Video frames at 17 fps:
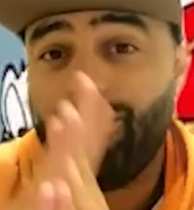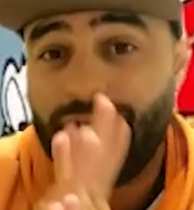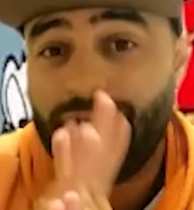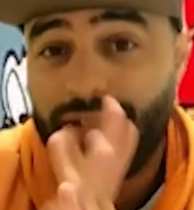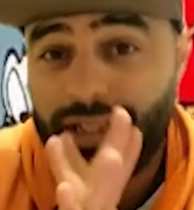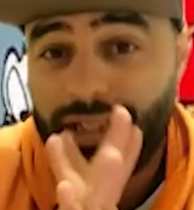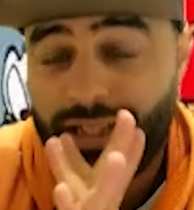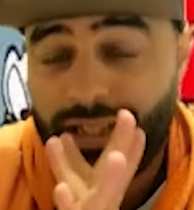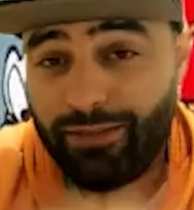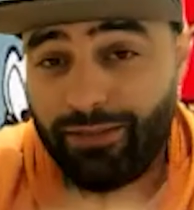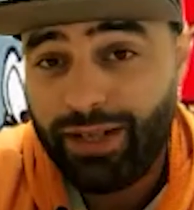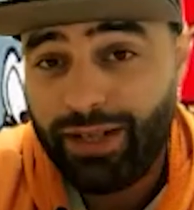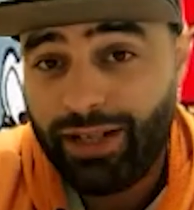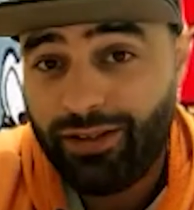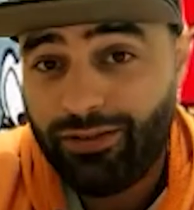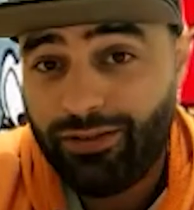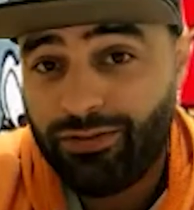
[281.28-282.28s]
the thing
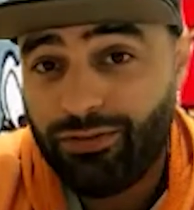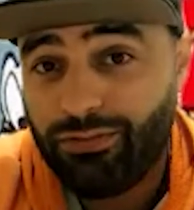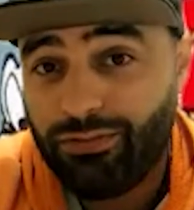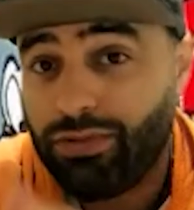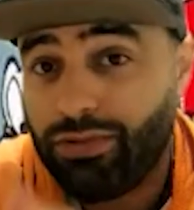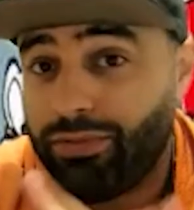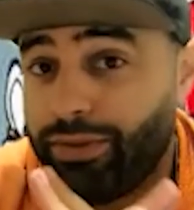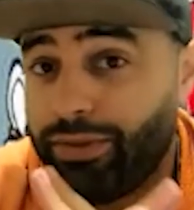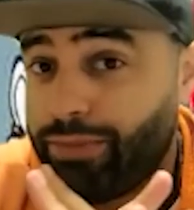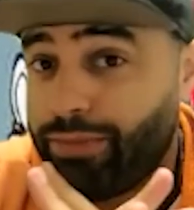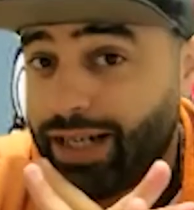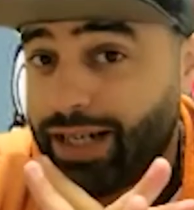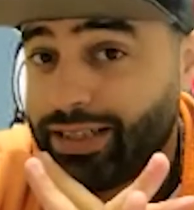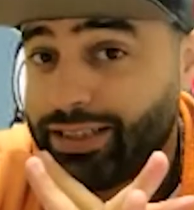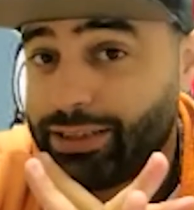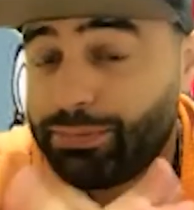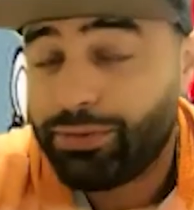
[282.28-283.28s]
about when we
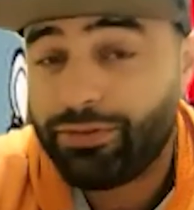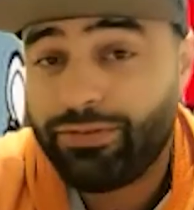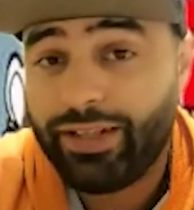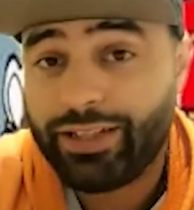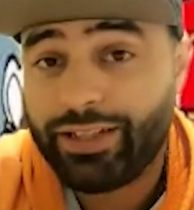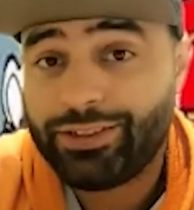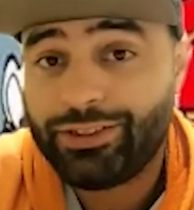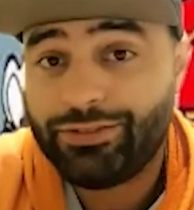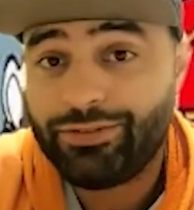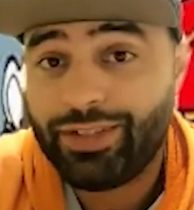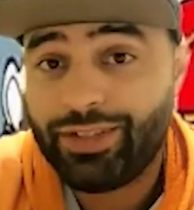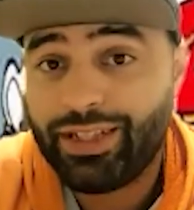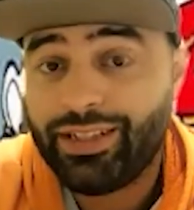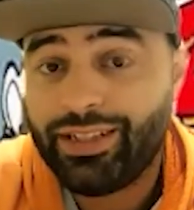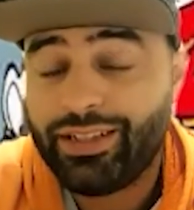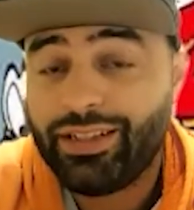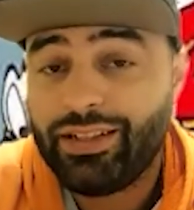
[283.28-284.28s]
practice perfection,
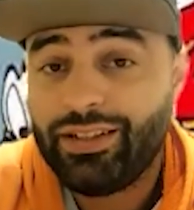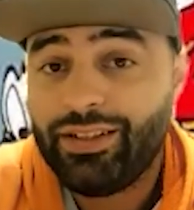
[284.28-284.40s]
right?